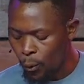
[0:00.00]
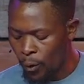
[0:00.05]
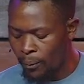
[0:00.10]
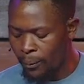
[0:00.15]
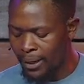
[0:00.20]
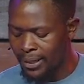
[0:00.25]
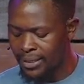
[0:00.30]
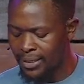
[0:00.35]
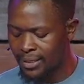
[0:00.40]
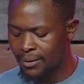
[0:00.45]
we
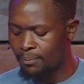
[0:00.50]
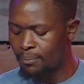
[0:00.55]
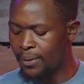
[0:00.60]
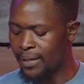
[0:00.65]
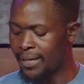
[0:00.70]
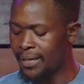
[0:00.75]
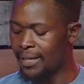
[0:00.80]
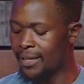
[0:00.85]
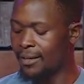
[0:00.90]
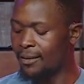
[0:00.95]
must
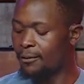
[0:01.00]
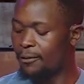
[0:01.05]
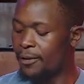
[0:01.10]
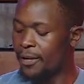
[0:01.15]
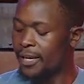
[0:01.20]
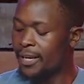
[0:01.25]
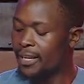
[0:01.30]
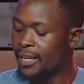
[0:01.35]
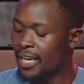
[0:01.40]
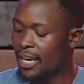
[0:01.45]
be
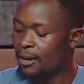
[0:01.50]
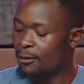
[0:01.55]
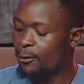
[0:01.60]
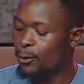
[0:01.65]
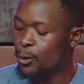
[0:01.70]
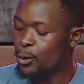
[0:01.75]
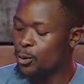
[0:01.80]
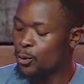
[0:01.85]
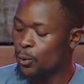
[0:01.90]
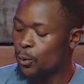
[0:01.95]
very
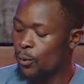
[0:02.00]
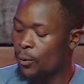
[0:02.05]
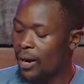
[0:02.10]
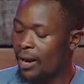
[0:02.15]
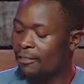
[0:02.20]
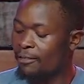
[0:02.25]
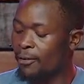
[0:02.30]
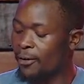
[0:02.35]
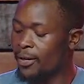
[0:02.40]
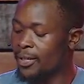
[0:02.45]
careful to
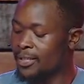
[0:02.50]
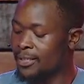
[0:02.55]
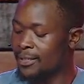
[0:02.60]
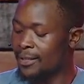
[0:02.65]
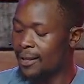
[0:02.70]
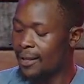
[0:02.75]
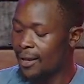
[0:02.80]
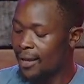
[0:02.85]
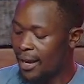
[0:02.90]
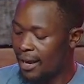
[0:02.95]

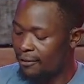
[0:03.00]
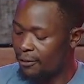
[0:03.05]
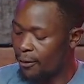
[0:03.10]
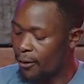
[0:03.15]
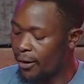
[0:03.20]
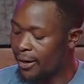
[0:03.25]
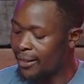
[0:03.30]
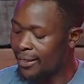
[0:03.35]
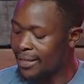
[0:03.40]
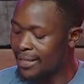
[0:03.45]

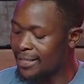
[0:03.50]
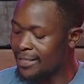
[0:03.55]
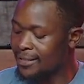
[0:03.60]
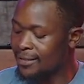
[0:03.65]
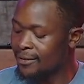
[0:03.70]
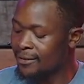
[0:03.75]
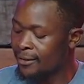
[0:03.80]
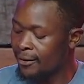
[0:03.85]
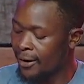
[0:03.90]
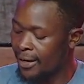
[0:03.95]
avoid
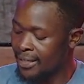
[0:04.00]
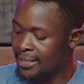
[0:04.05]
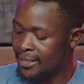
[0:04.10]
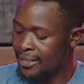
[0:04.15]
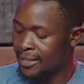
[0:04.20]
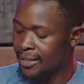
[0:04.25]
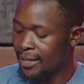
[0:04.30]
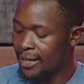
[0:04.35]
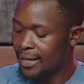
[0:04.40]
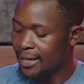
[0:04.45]
this
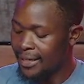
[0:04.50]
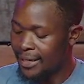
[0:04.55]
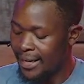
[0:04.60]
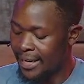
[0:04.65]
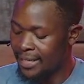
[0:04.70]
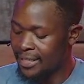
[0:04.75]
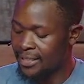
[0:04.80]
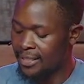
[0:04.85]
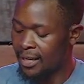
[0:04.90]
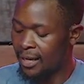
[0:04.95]
great
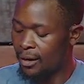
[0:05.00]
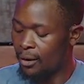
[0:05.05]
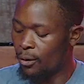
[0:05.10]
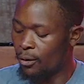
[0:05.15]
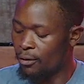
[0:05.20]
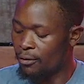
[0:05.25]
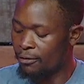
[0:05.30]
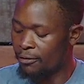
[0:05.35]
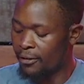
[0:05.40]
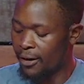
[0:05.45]
danger
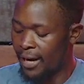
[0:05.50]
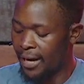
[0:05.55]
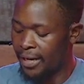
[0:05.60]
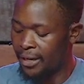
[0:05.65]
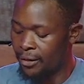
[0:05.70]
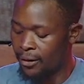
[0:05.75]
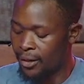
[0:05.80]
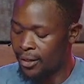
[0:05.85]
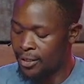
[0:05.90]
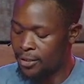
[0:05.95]
of
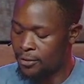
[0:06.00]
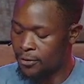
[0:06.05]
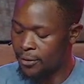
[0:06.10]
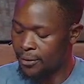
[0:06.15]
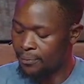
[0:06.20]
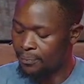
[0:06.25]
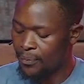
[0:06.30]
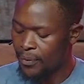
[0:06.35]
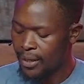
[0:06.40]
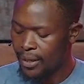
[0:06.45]

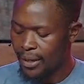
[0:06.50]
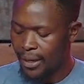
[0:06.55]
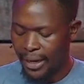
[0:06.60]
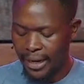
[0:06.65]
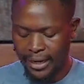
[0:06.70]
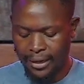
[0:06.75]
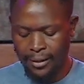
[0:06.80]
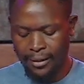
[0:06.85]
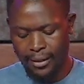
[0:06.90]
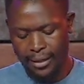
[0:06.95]
idolatry.
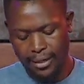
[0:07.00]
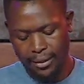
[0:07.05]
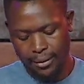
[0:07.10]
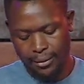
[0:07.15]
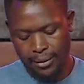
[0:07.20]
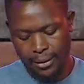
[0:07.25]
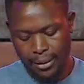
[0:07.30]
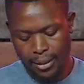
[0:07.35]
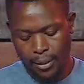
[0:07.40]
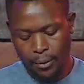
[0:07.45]
And
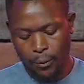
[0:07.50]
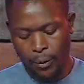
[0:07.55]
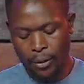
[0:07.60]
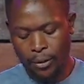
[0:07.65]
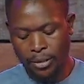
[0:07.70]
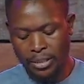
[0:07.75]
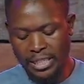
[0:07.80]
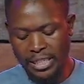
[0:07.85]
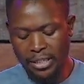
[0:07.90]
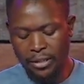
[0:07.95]
we
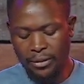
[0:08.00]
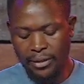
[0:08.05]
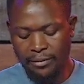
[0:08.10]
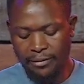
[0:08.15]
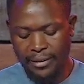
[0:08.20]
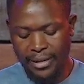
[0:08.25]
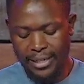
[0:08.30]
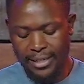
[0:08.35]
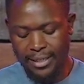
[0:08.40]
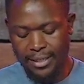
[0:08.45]
continue
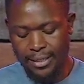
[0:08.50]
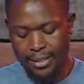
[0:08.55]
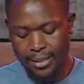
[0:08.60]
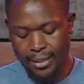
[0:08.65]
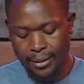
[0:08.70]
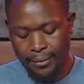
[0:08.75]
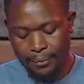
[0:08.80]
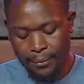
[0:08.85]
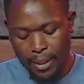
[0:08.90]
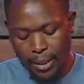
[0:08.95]
in
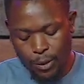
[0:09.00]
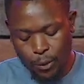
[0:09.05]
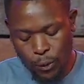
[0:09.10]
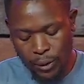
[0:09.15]
verse